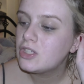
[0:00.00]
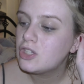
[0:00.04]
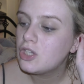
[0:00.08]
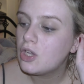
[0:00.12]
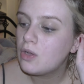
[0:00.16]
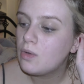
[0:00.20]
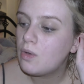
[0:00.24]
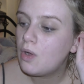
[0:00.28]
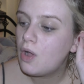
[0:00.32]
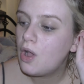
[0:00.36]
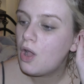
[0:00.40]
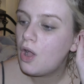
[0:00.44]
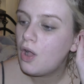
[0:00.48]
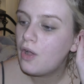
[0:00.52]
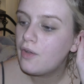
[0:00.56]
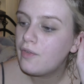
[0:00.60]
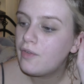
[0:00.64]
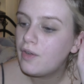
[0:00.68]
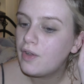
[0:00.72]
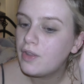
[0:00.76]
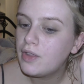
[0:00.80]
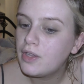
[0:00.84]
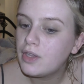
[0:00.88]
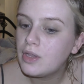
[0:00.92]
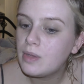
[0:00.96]
So I
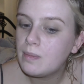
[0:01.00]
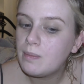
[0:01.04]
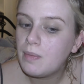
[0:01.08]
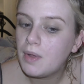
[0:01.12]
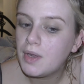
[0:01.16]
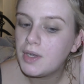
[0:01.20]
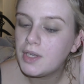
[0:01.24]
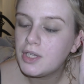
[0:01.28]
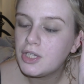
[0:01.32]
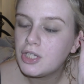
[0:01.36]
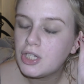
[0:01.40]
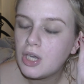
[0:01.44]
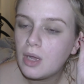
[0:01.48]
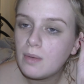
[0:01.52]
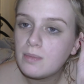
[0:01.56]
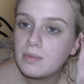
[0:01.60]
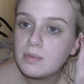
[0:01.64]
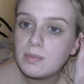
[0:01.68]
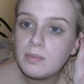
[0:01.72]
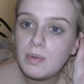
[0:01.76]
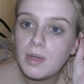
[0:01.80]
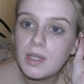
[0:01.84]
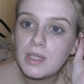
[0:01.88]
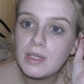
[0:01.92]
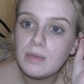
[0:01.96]
find that the Body Shop's
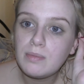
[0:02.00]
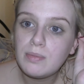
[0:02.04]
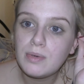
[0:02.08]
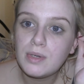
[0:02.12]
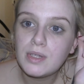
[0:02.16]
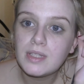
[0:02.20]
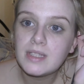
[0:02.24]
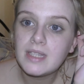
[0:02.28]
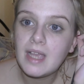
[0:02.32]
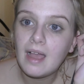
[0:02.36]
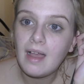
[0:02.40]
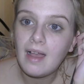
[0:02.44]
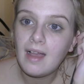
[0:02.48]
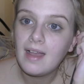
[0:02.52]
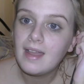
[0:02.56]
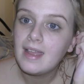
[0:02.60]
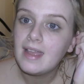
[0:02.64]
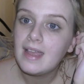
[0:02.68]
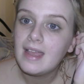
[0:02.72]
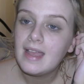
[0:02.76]
body butter